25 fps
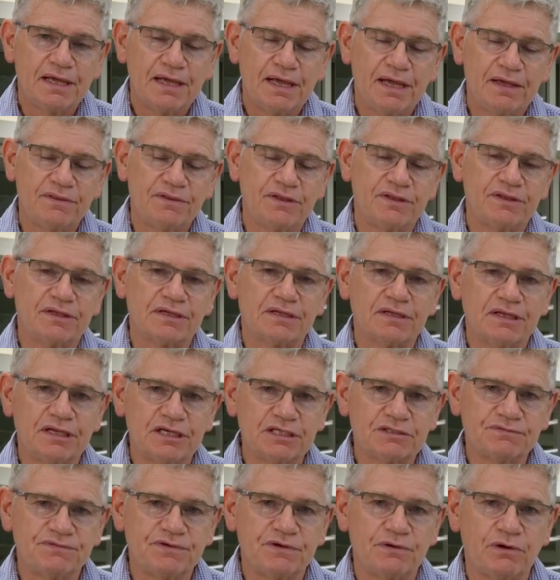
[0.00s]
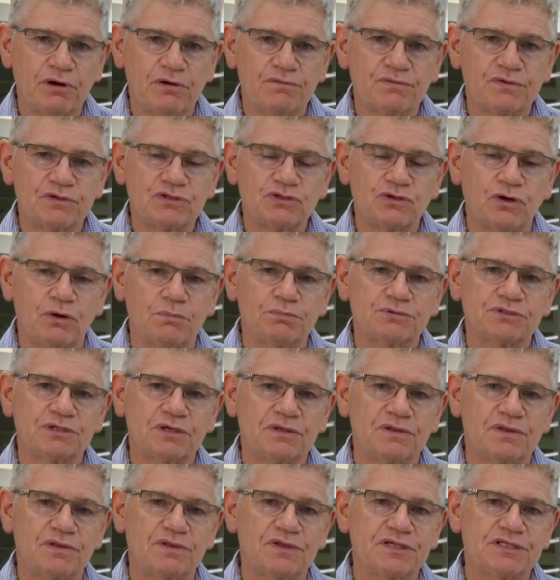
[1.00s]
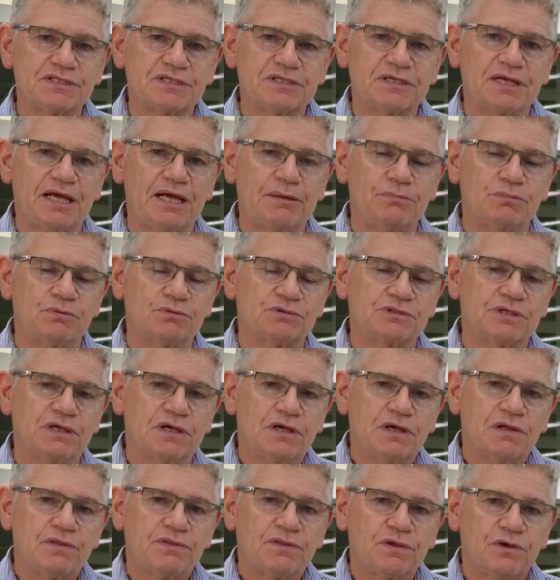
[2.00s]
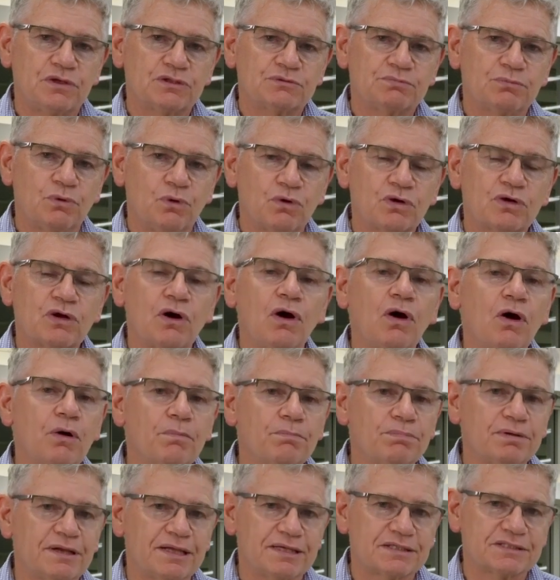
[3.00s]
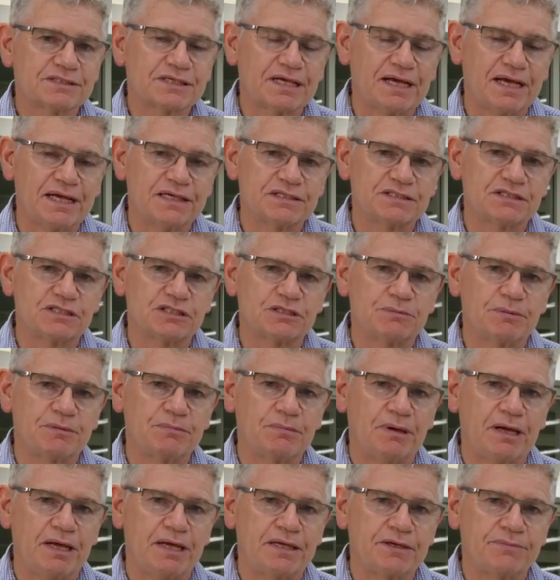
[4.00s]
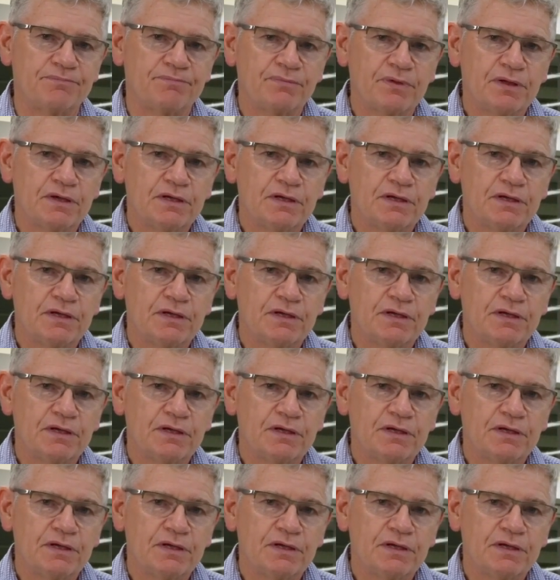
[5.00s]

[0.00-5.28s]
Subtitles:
and then the glenosphere over the top, so that this enables those more complex cases to be made.